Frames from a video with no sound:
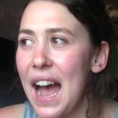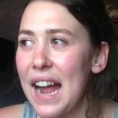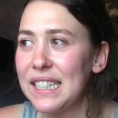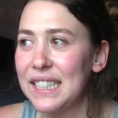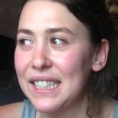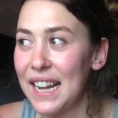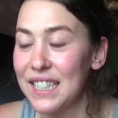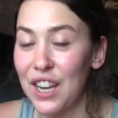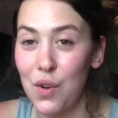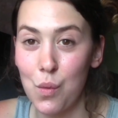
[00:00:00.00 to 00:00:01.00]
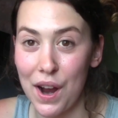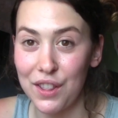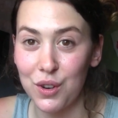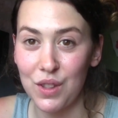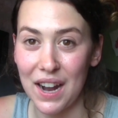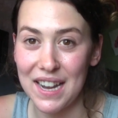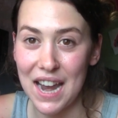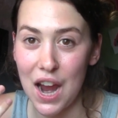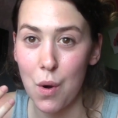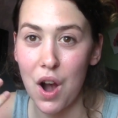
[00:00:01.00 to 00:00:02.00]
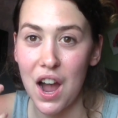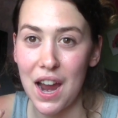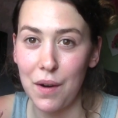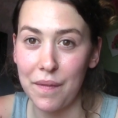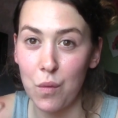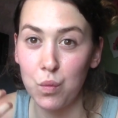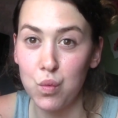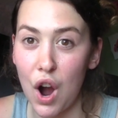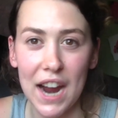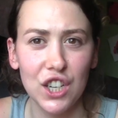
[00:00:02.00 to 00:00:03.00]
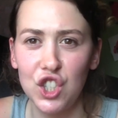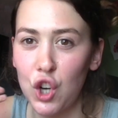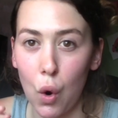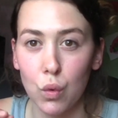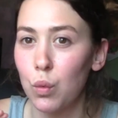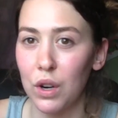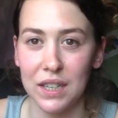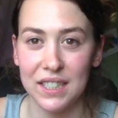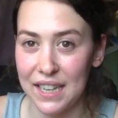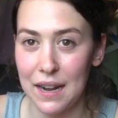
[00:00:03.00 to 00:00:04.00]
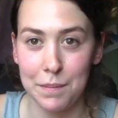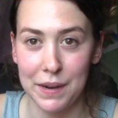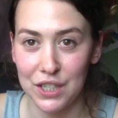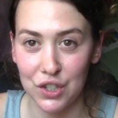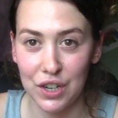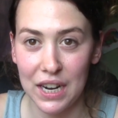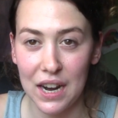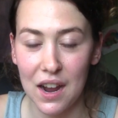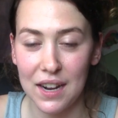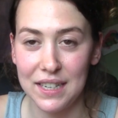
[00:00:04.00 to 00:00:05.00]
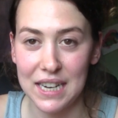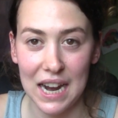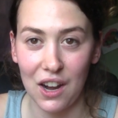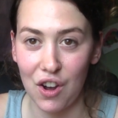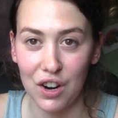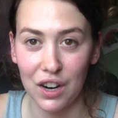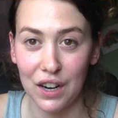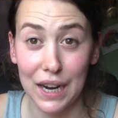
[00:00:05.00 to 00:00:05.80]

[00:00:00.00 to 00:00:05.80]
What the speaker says: And since I went through that, now I don't want to sit in misery a day longer.